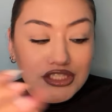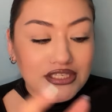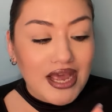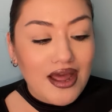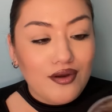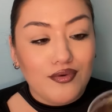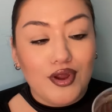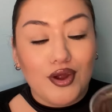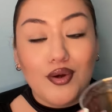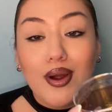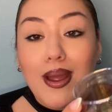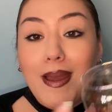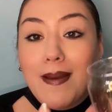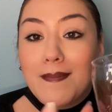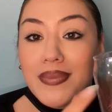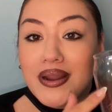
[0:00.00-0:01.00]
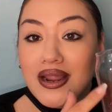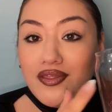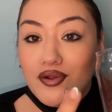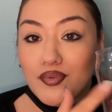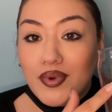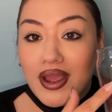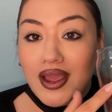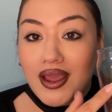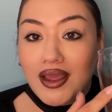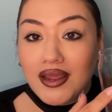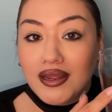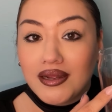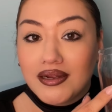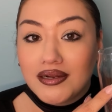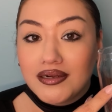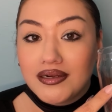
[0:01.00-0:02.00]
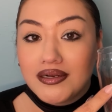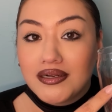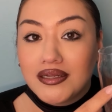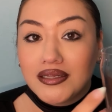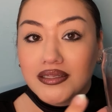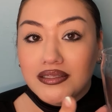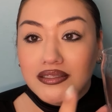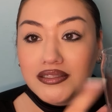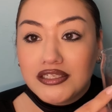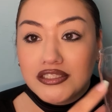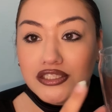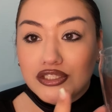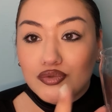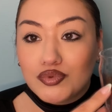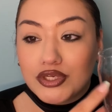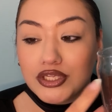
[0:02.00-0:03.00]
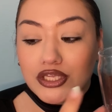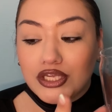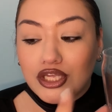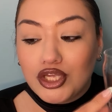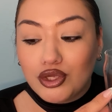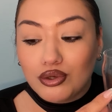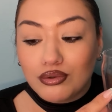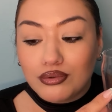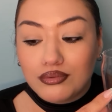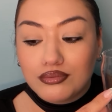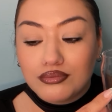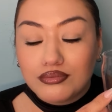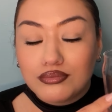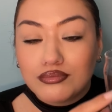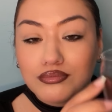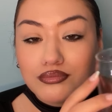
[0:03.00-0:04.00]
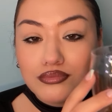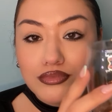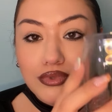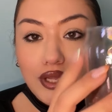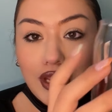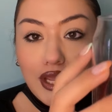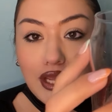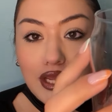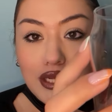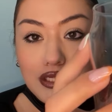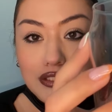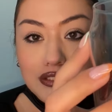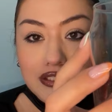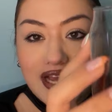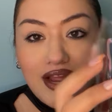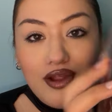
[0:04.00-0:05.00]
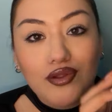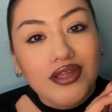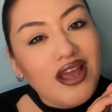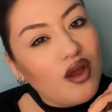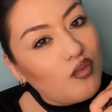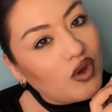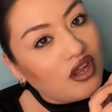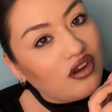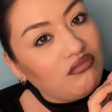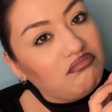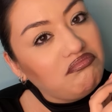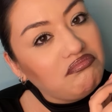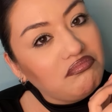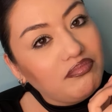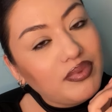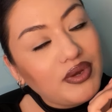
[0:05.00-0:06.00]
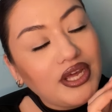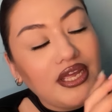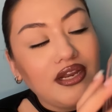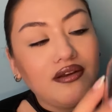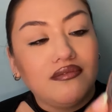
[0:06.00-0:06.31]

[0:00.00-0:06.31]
I don't know, but either way, this is really cute. And I only got one, but